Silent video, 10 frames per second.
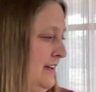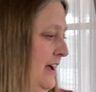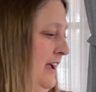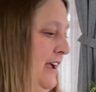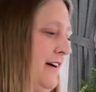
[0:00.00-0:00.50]

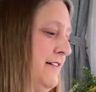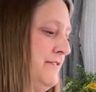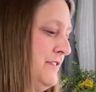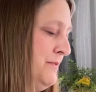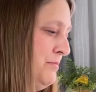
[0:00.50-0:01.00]
I
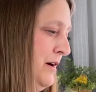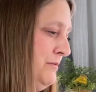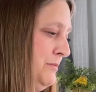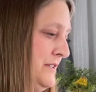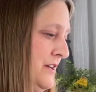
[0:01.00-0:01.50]
have
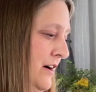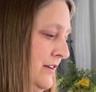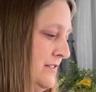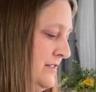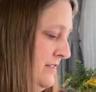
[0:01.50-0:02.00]
probably
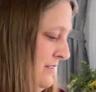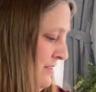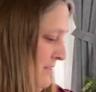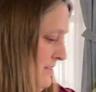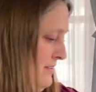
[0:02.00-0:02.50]
talked
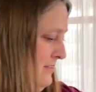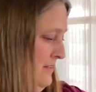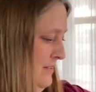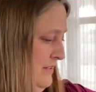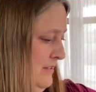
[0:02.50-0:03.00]

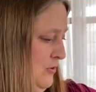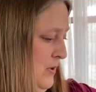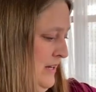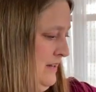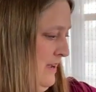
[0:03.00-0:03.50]

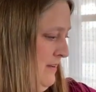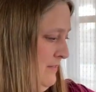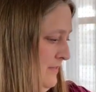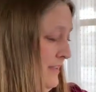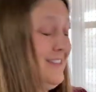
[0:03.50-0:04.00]
quite enough,
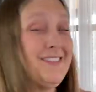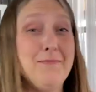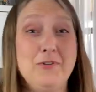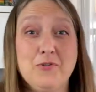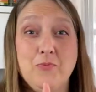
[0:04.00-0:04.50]

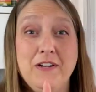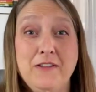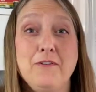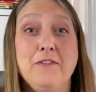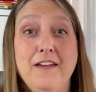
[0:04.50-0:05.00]
except there's one
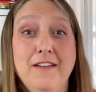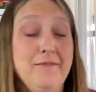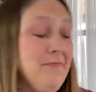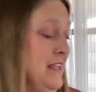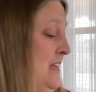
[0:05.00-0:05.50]
other thing.
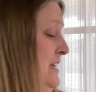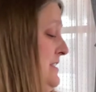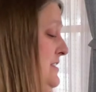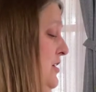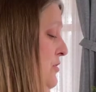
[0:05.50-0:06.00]

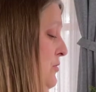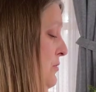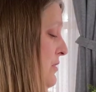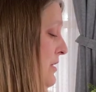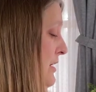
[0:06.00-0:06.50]
So